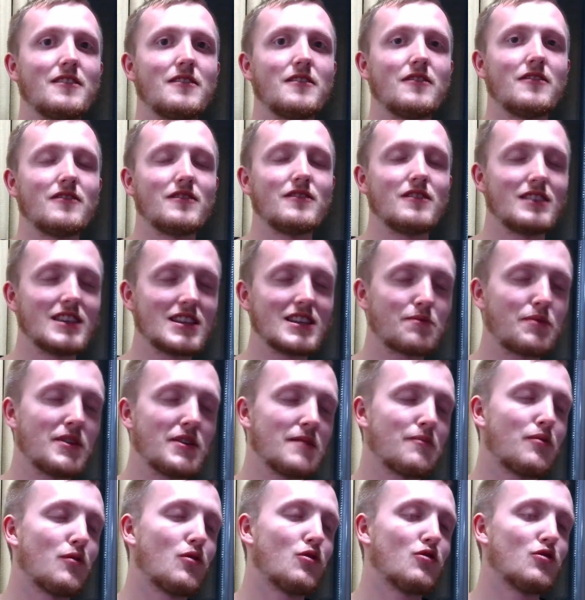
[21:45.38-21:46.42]
these
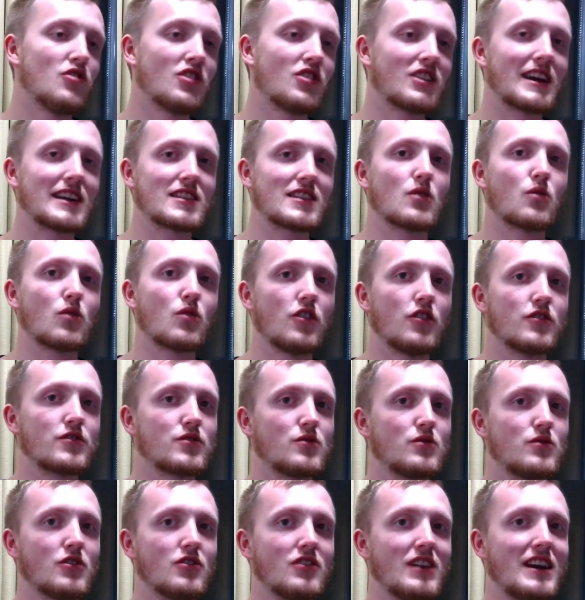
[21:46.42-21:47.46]
people look at the world through
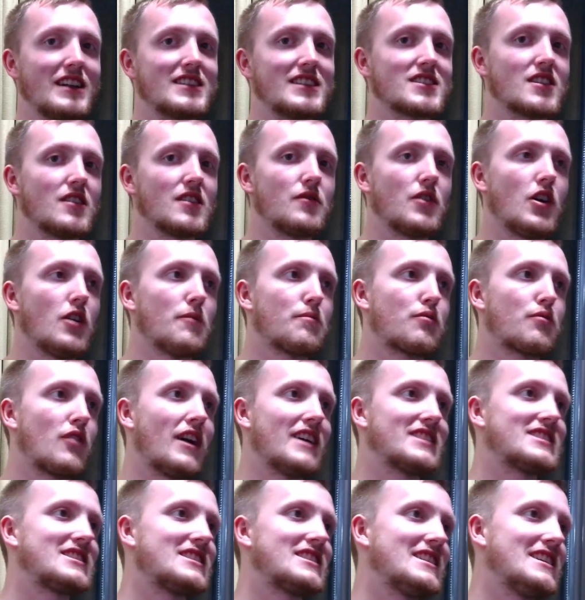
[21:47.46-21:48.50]
the lens of
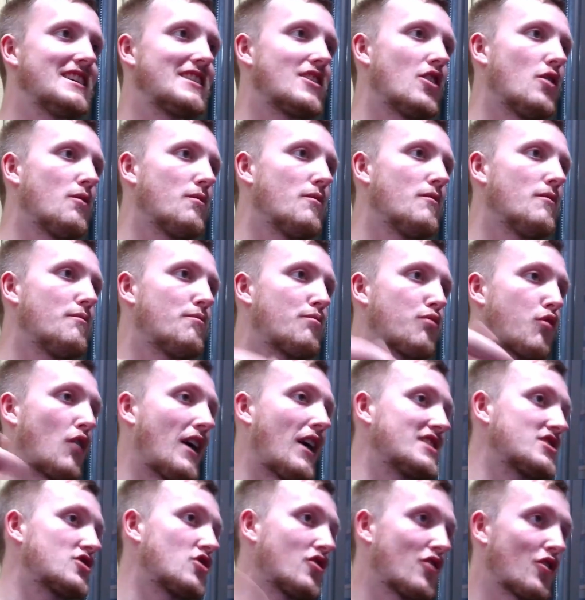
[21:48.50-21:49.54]
oppressee and
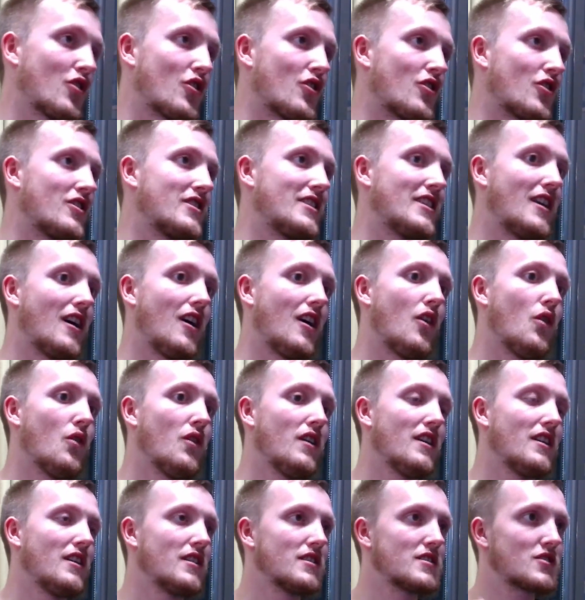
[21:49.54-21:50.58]
oppressor,
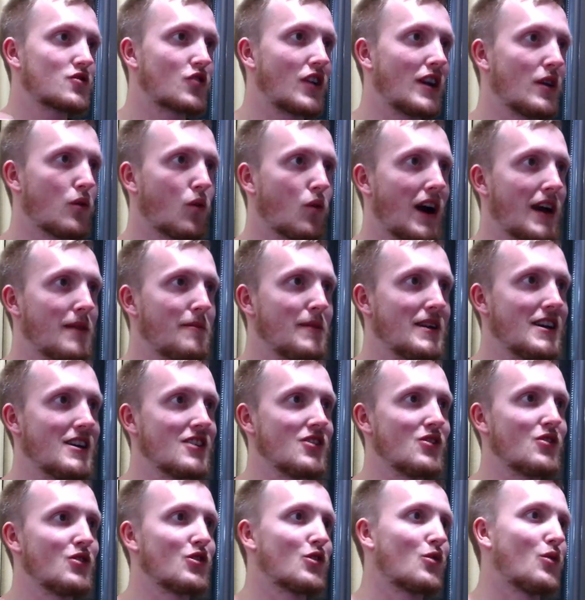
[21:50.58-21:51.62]
straight white
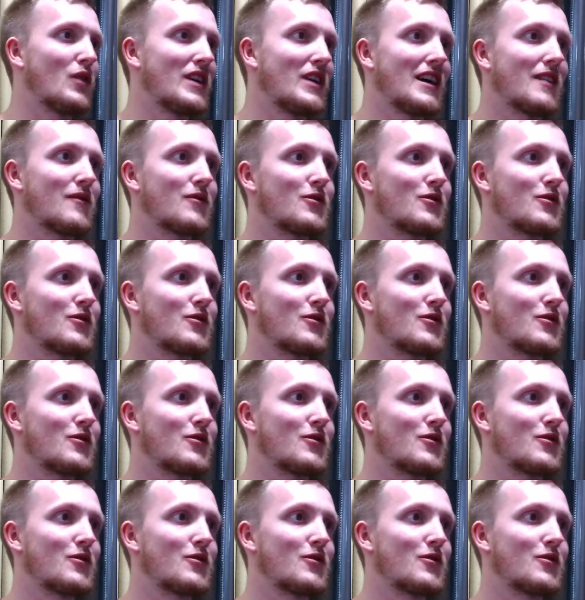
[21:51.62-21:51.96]
male or whatever.